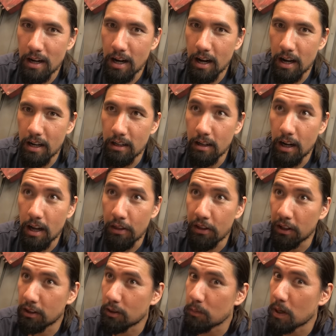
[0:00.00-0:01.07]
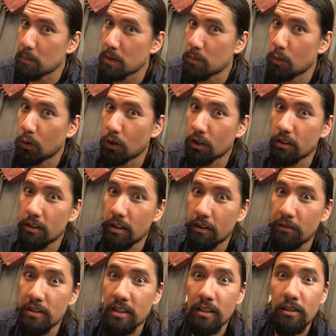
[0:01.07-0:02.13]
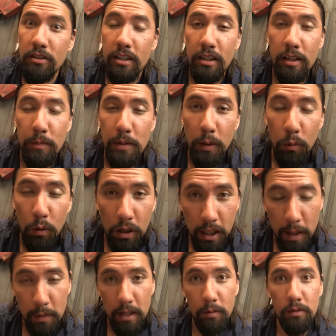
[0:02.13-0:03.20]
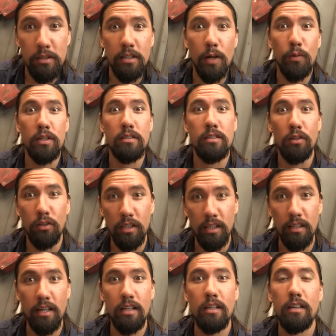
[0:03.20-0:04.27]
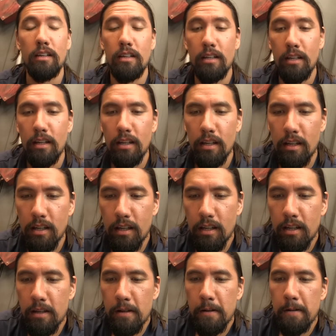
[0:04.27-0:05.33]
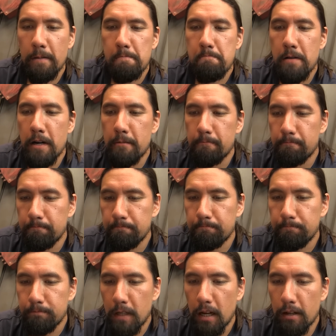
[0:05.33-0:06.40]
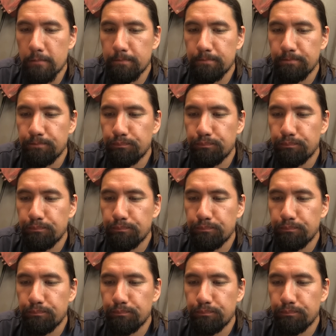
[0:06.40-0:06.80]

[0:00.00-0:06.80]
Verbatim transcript: I, I think there might be more uh, visitors here to Mini Wargaming, which I would certainly like. But yeah.